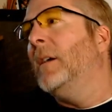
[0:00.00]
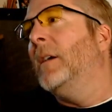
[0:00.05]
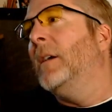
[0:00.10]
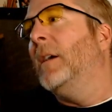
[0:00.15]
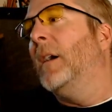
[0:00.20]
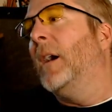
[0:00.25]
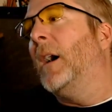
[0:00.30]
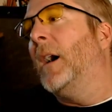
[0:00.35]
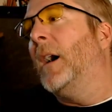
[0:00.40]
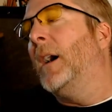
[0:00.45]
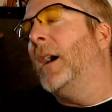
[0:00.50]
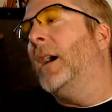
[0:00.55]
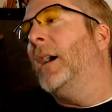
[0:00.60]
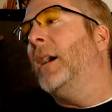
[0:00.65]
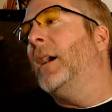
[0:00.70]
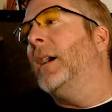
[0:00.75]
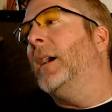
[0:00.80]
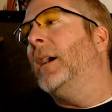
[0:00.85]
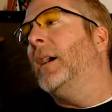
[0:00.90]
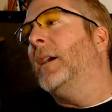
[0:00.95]

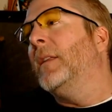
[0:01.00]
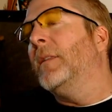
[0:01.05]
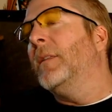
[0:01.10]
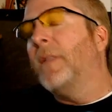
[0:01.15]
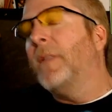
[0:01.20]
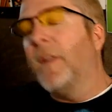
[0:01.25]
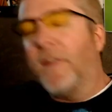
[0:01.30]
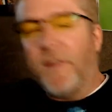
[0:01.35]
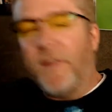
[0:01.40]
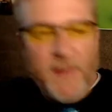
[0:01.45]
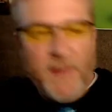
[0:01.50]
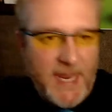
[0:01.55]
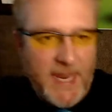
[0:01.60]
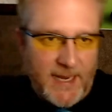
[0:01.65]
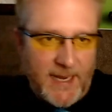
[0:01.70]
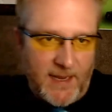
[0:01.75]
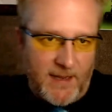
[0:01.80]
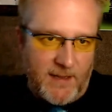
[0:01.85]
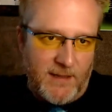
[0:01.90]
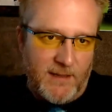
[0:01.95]
uh, The
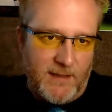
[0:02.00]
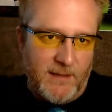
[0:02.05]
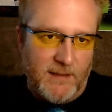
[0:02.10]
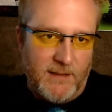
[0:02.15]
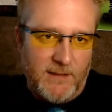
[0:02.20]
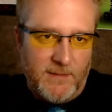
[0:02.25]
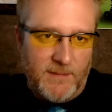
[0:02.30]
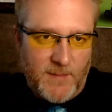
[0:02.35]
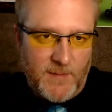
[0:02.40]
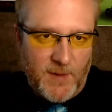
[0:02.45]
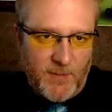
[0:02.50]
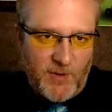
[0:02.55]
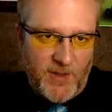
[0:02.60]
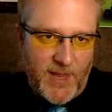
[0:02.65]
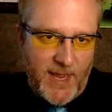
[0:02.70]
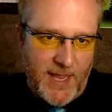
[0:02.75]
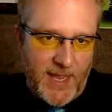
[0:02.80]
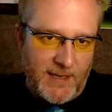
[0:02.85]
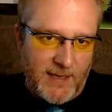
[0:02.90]
Thing. Remember that?